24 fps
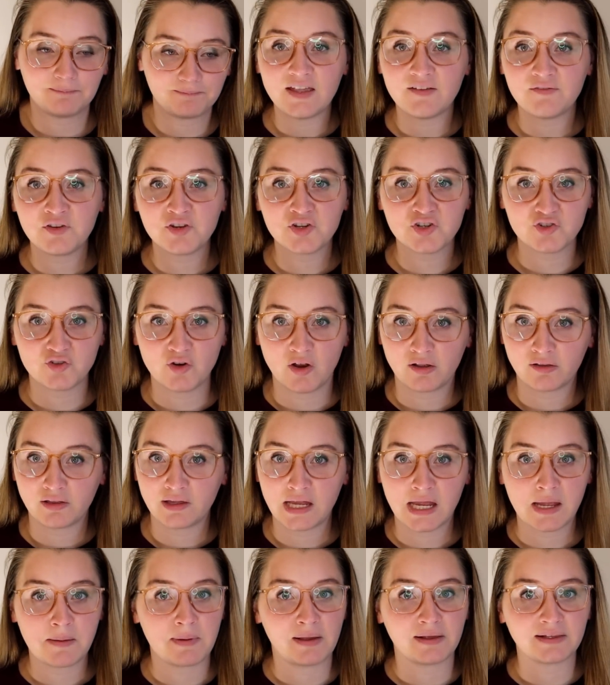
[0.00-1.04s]
If you're
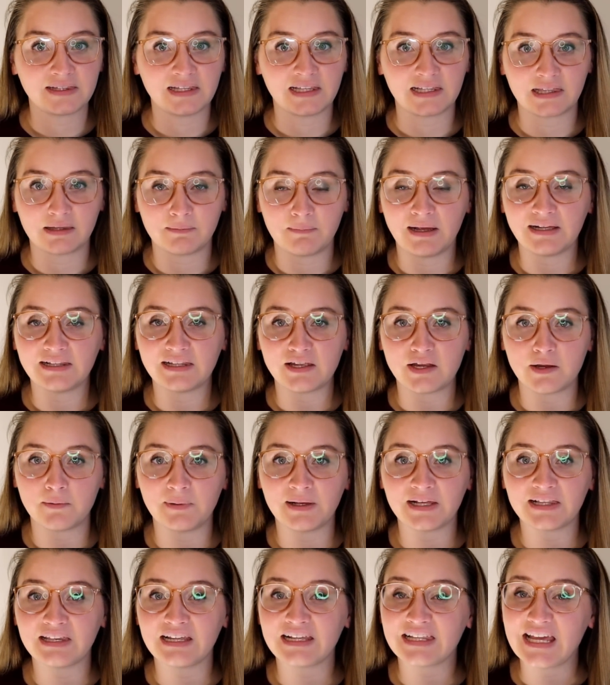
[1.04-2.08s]
struggling about systemizing your
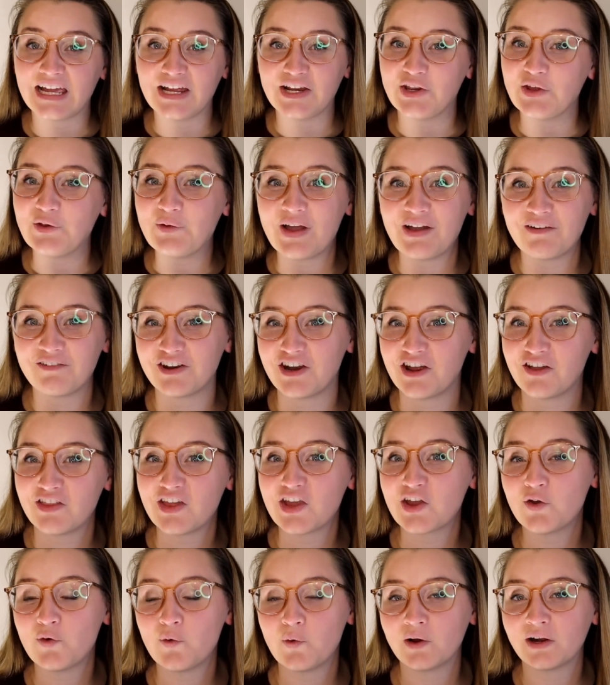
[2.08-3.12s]
business, I do have an
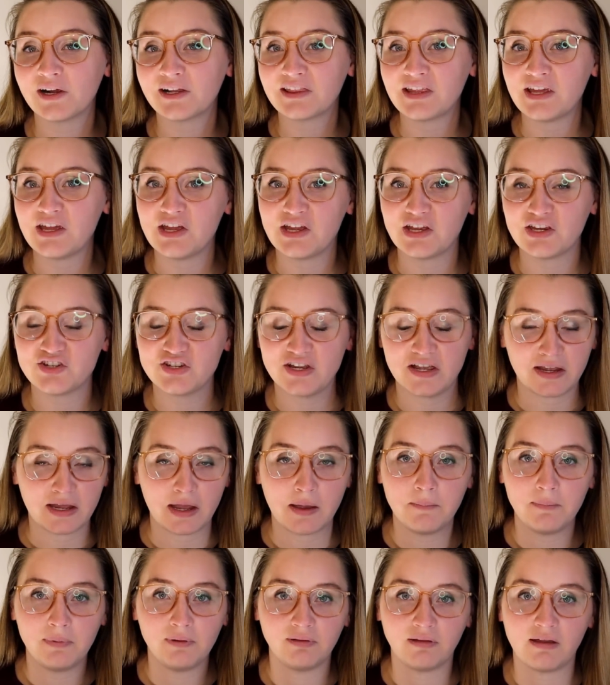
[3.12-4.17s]
online course that you can check
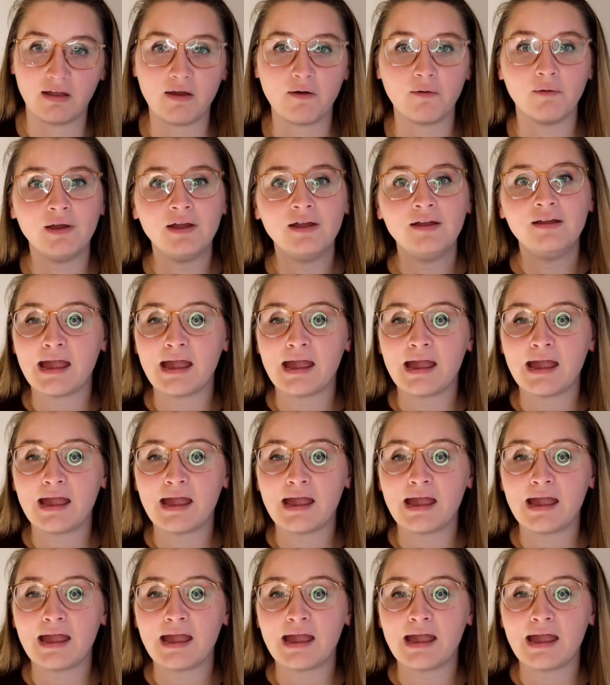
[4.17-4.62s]
out below.